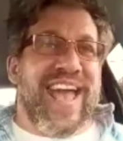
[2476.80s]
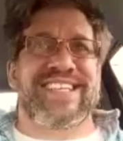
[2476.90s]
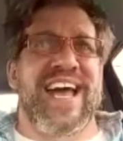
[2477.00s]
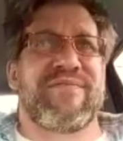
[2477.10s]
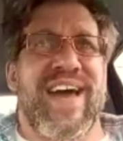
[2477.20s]

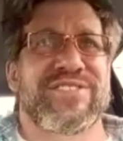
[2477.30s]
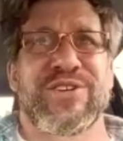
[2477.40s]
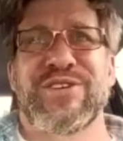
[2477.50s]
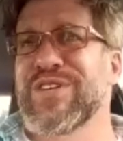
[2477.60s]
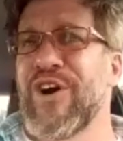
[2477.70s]

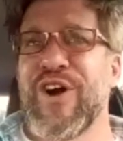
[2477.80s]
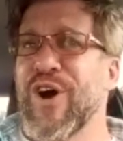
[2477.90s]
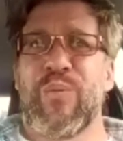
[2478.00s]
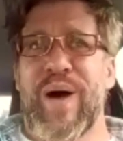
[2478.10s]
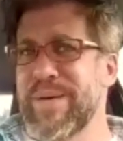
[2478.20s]
anti-vaxxers are
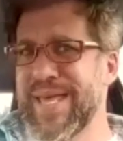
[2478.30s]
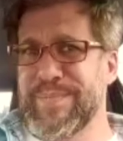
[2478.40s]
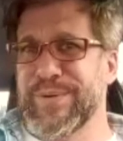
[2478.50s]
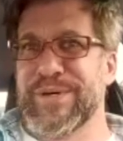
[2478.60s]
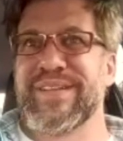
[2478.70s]
all white
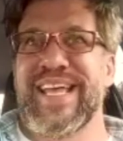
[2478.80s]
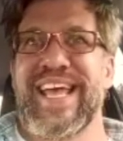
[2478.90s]
people,